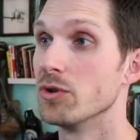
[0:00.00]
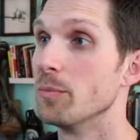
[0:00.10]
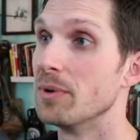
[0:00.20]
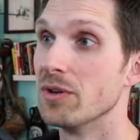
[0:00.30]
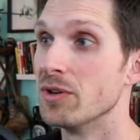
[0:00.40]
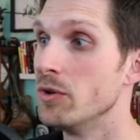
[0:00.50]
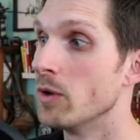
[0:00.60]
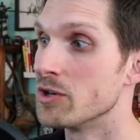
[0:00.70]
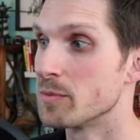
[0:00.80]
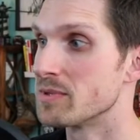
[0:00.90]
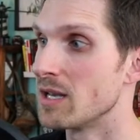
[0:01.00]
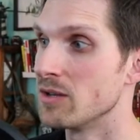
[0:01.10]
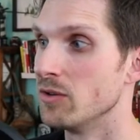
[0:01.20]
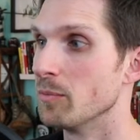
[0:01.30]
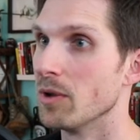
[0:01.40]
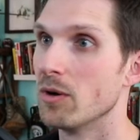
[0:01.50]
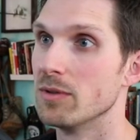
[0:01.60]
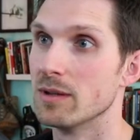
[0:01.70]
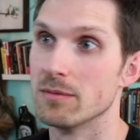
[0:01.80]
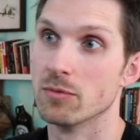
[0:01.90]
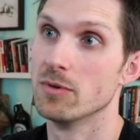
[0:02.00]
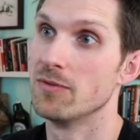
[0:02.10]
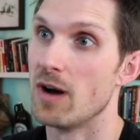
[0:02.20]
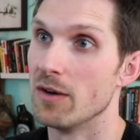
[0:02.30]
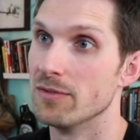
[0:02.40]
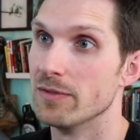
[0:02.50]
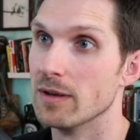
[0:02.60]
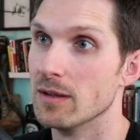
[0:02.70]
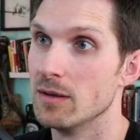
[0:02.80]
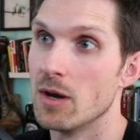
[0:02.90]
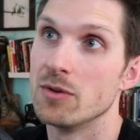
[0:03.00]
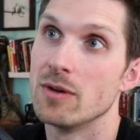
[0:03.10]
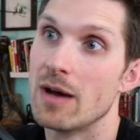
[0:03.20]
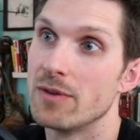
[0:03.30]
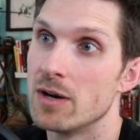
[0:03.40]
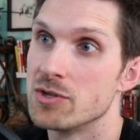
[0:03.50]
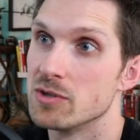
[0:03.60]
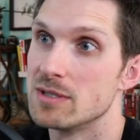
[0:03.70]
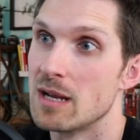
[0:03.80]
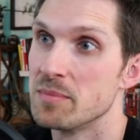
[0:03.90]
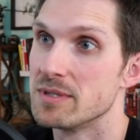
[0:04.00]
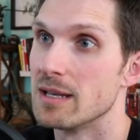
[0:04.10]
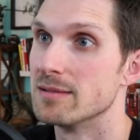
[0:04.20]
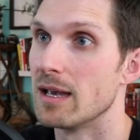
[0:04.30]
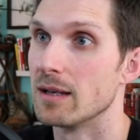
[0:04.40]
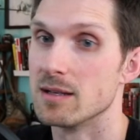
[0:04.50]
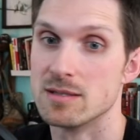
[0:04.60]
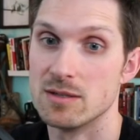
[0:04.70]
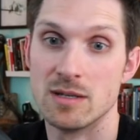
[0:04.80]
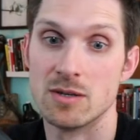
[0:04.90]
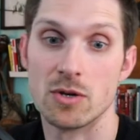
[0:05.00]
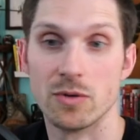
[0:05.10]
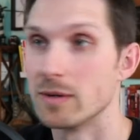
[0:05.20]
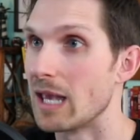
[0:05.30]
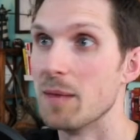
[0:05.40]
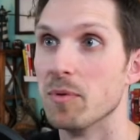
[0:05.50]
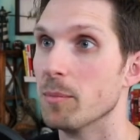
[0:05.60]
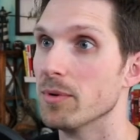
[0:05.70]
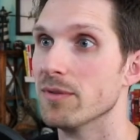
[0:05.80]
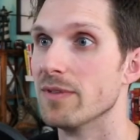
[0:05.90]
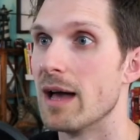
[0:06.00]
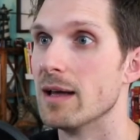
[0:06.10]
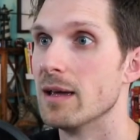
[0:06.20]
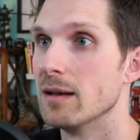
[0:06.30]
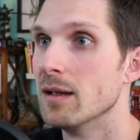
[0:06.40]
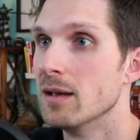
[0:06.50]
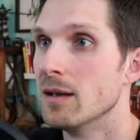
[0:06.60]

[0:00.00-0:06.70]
you'll build a new 100% and you'll blow the roof off of it you know and you'll have a 110% day because you didn't know you were capable of that and